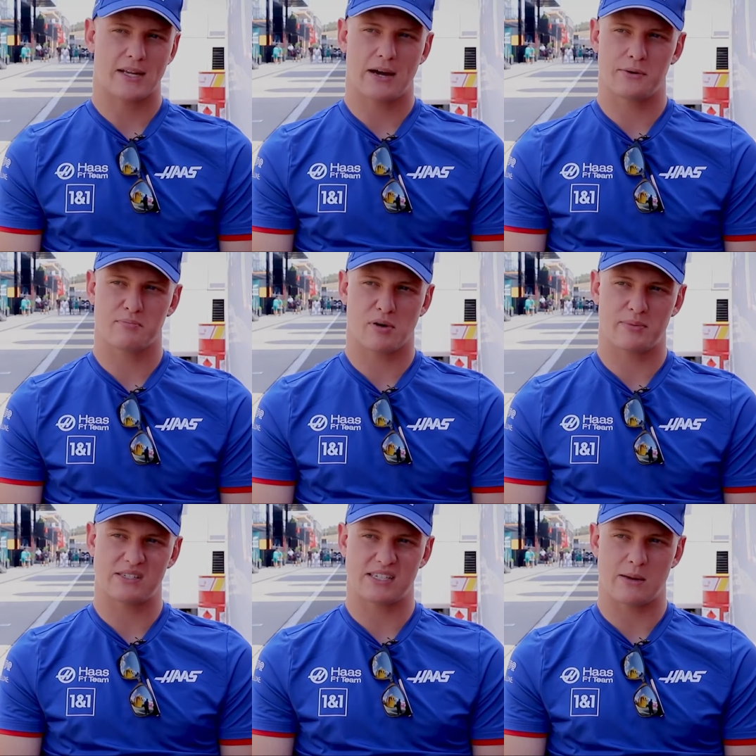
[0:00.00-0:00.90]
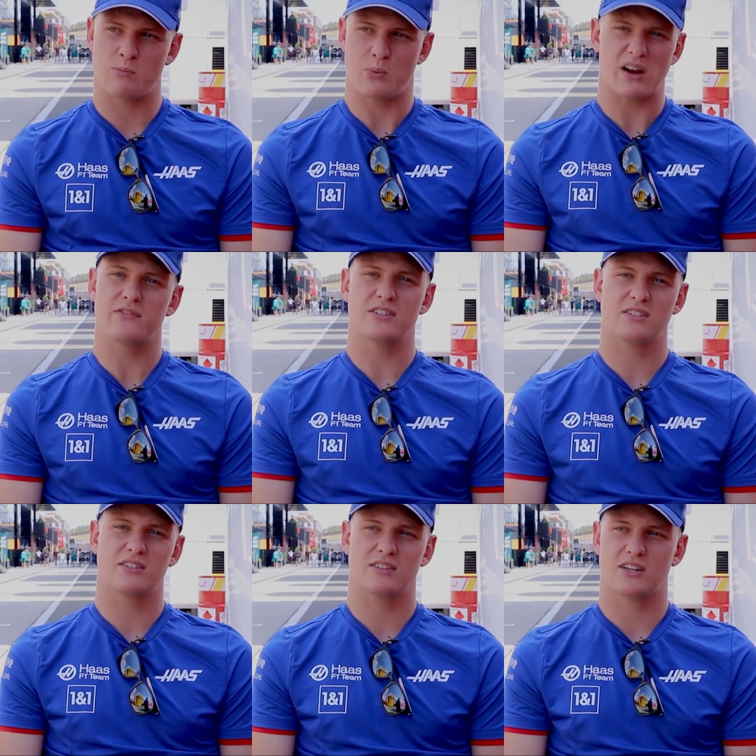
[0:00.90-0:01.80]
I would probably say
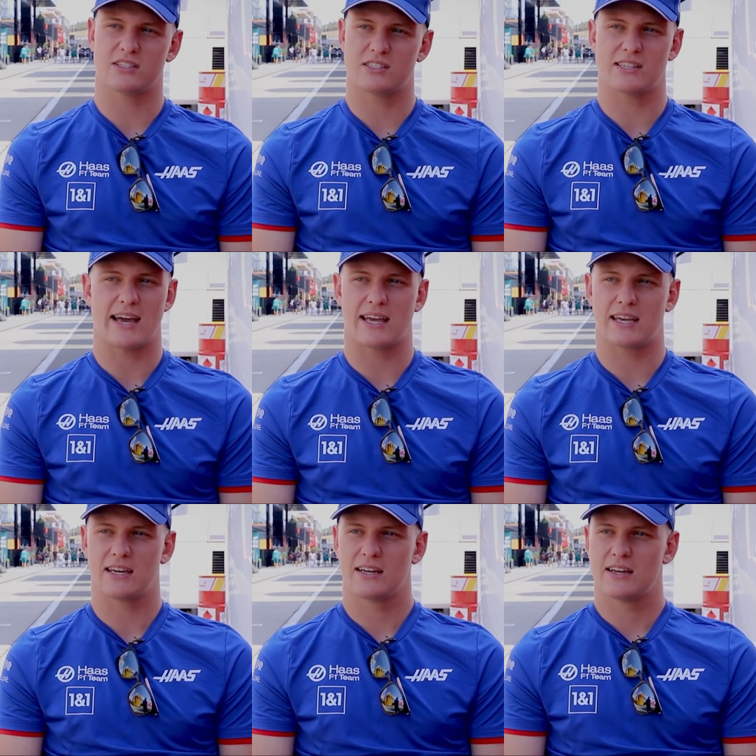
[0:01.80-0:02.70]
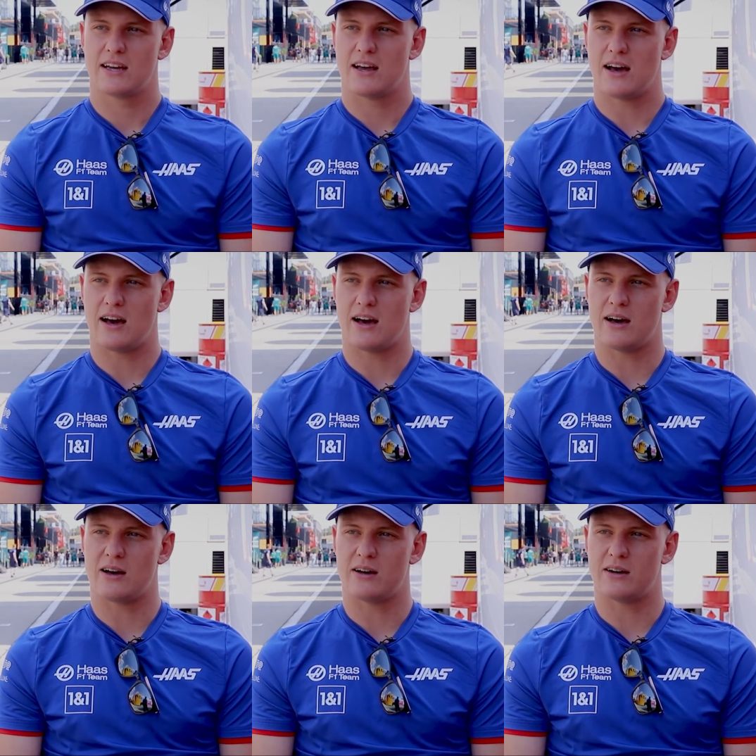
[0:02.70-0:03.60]
breakfast, because it's like,
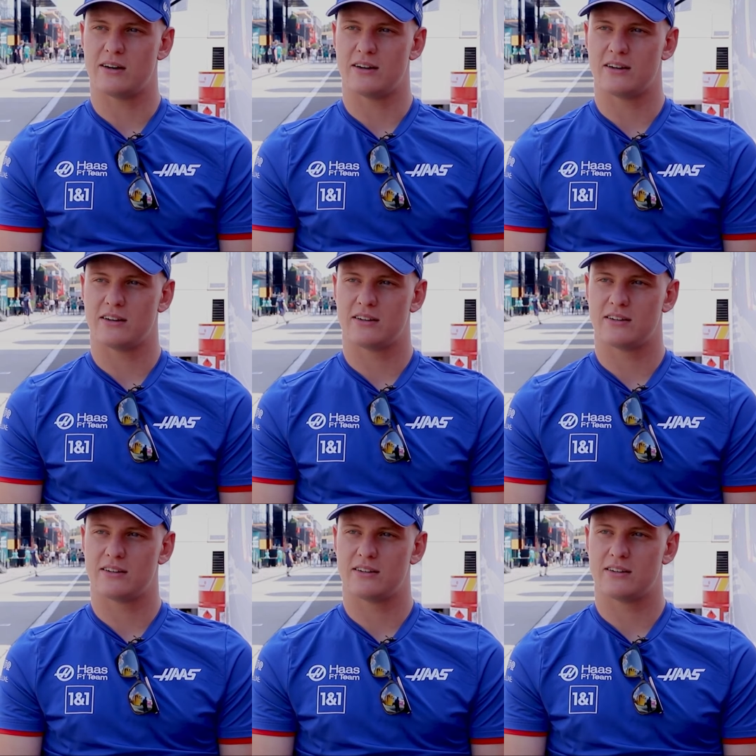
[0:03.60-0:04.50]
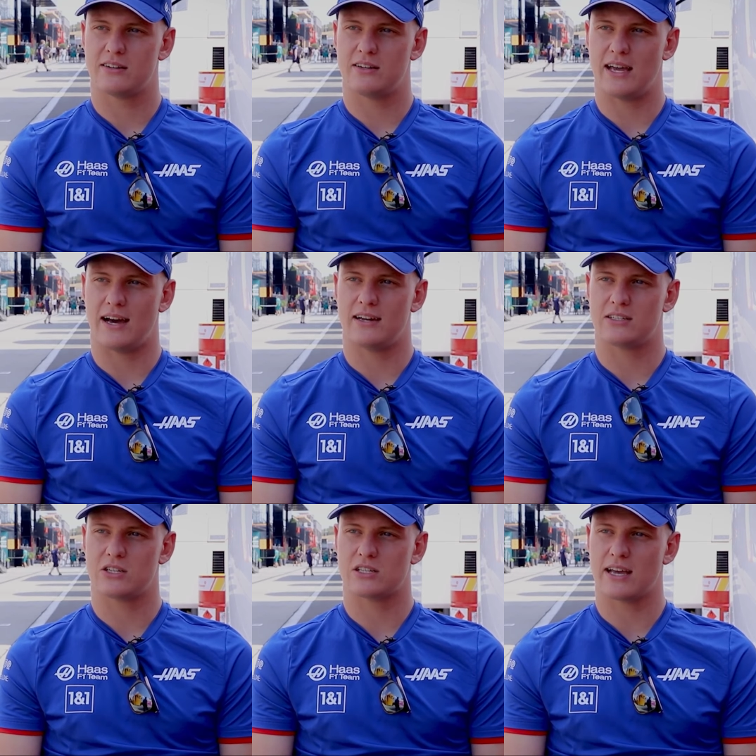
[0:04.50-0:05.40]
yeah,
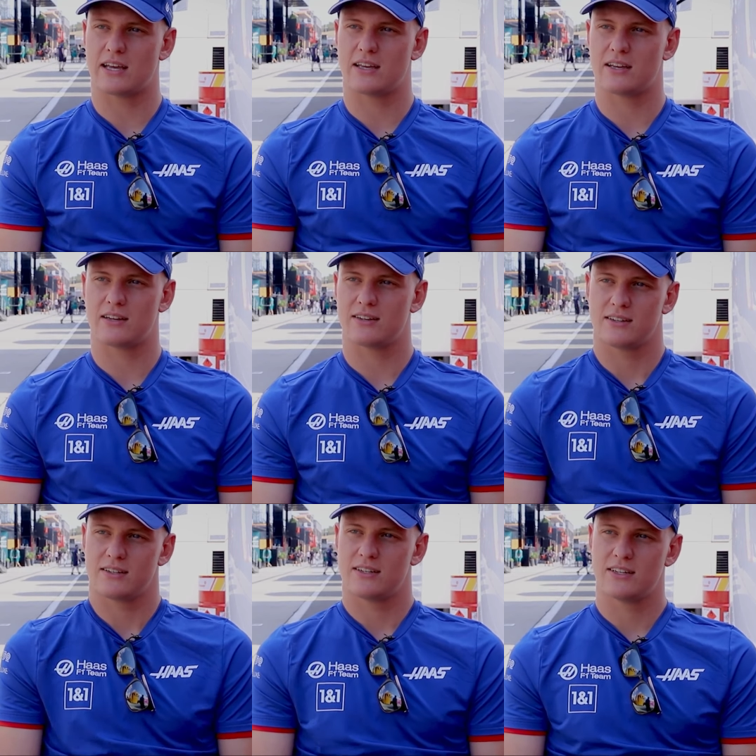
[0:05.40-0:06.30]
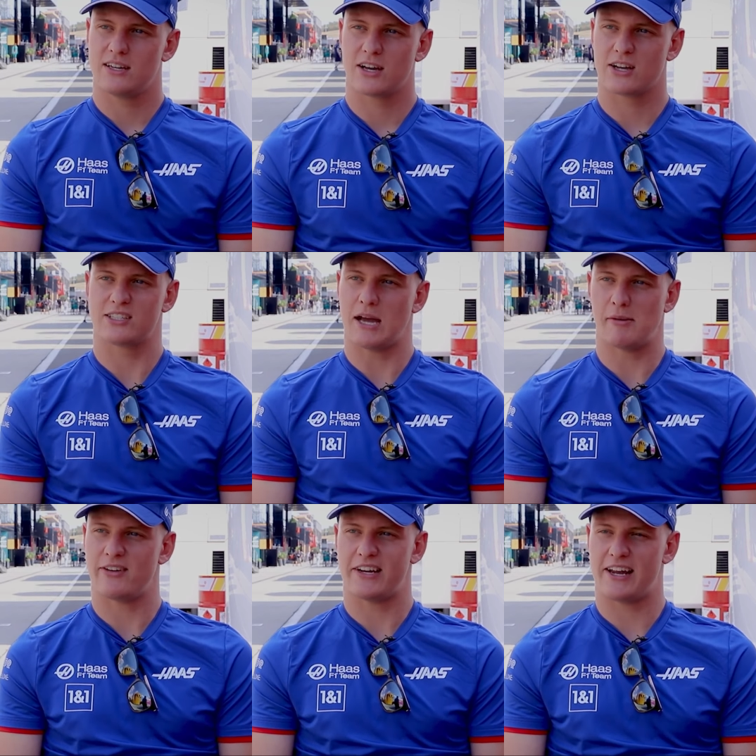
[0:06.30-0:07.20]
it's just like a good time
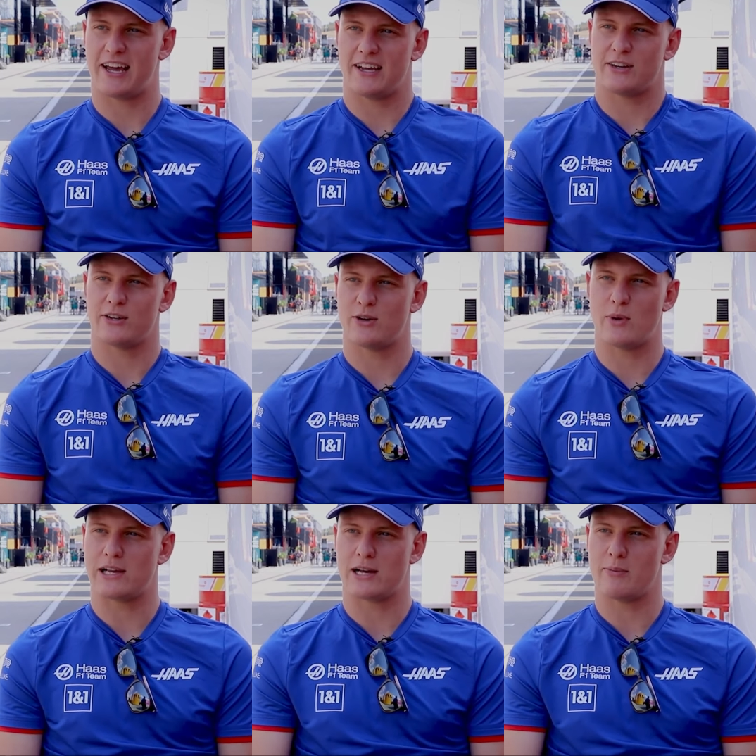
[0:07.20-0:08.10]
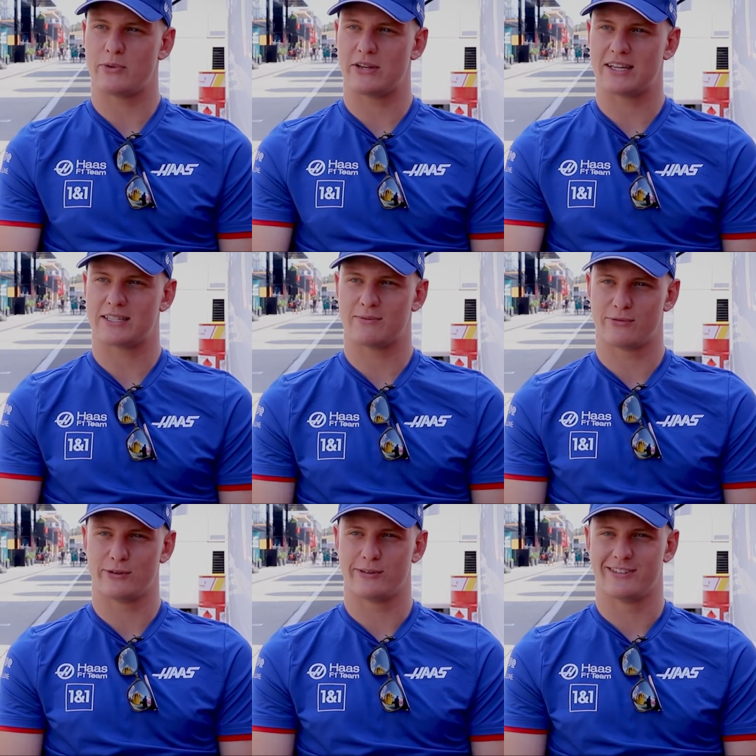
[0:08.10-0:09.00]
of the day. You know, you wake up and you get some
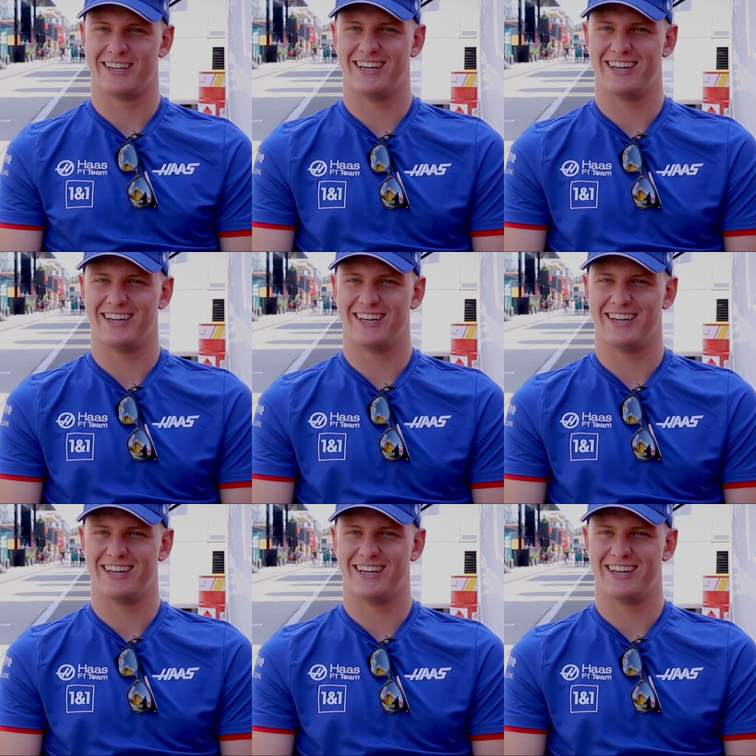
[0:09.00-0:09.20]
food.